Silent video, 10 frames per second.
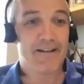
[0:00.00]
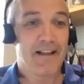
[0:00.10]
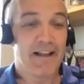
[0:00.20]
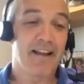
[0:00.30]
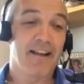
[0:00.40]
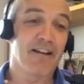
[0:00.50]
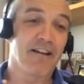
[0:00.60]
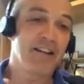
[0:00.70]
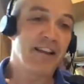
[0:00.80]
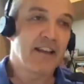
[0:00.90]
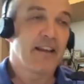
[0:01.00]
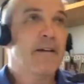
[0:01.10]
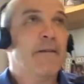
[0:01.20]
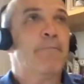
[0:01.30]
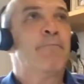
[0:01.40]
I think
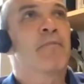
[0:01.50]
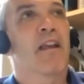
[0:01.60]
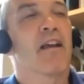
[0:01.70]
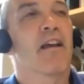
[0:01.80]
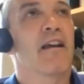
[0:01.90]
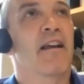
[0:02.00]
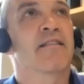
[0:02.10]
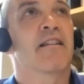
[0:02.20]
it's